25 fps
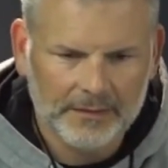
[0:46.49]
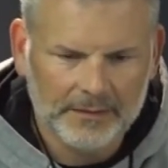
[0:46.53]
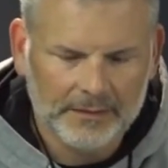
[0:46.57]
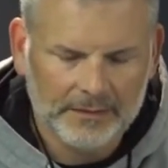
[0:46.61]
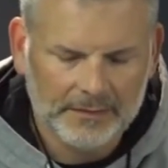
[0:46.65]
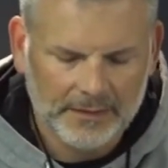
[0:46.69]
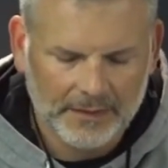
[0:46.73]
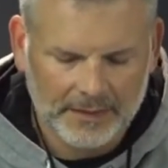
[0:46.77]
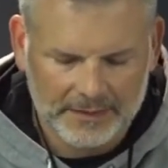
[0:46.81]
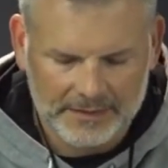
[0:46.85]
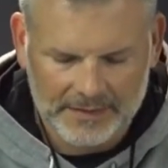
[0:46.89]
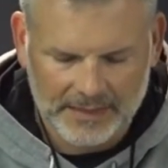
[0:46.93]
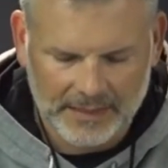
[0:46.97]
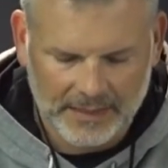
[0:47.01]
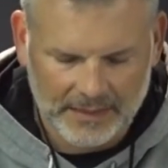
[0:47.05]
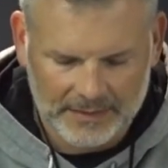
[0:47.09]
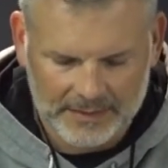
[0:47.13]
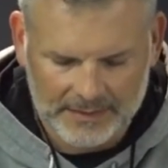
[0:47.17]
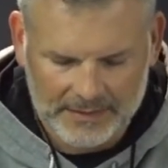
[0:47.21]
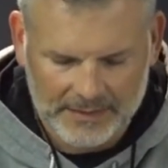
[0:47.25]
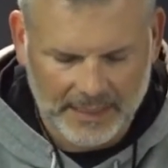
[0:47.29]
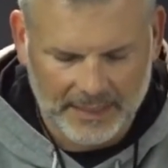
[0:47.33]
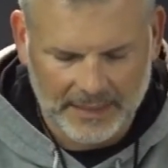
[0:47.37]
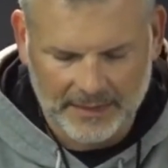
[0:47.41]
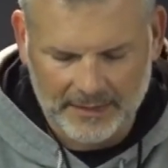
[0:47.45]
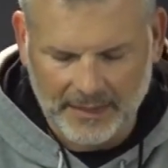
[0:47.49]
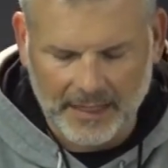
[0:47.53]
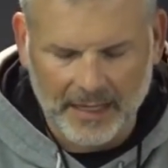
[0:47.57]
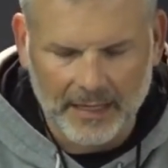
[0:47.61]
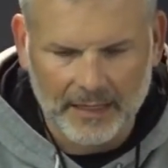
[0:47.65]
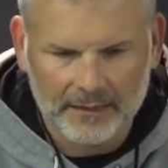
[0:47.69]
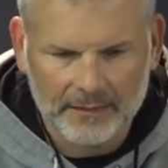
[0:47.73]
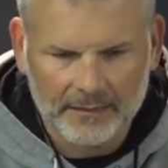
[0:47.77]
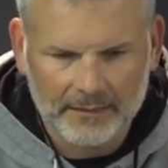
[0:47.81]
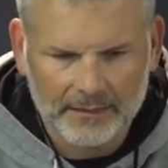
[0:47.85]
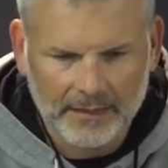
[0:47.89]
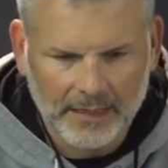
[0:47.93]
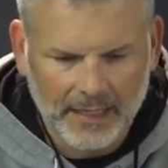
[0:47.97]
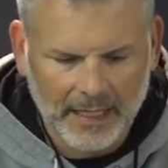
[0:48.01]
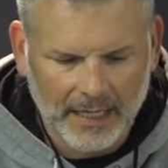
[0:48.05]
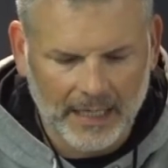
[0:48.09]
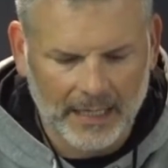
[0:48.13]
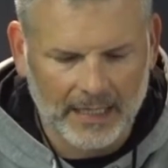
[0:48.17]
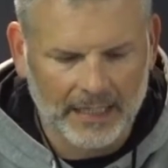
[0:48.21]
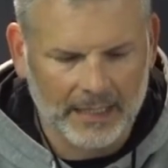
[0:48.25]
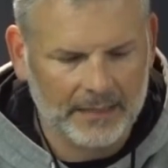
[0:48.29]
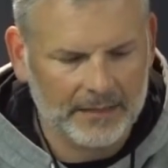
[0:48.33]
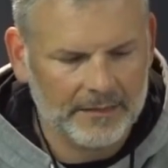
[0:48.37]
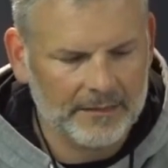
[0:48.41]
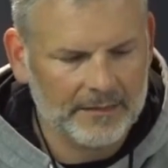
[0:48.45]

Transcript: and, and take that. And